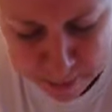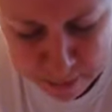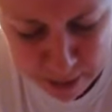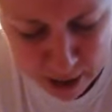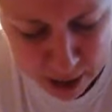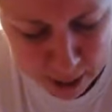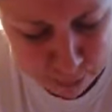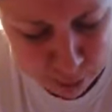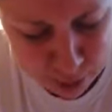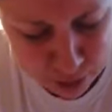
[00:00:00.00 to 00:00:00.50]

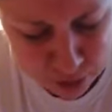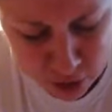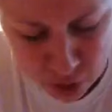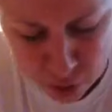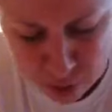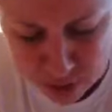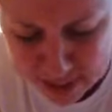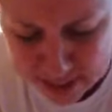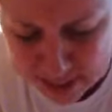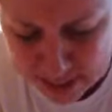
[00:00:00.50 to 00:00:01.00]
I pray that you
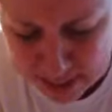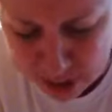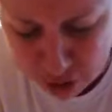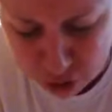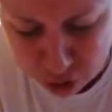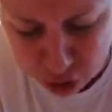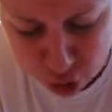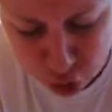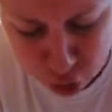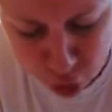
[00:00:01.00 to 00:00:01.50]
will continue
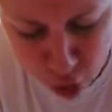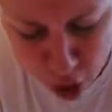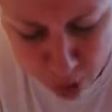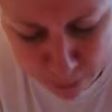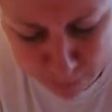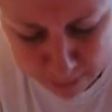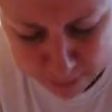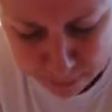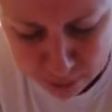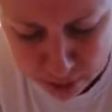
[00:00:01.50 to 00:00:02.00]
to draw
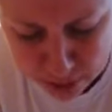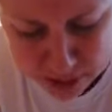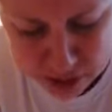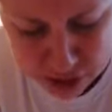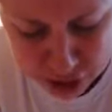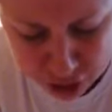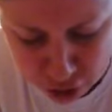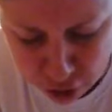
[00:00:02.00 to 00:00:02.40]
people unto